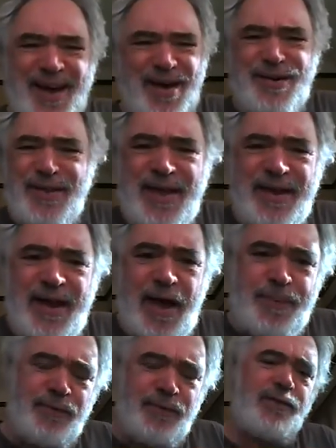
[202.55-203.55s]
how did that
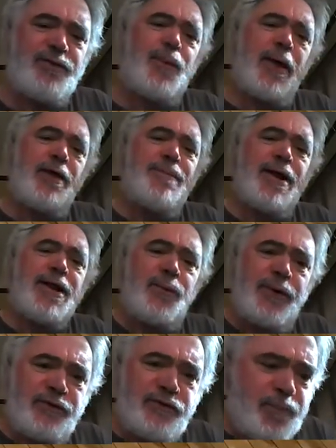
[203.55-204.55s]
happen well there's probably many
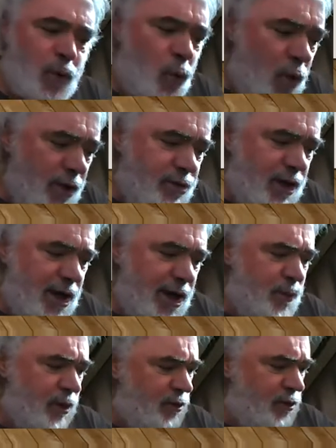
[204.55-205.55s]
reasons but one thing
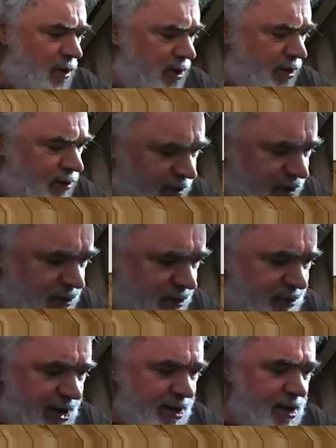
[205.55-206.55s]
i want to talk consider
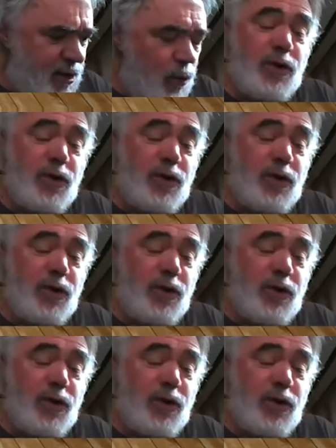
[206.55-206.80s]
is that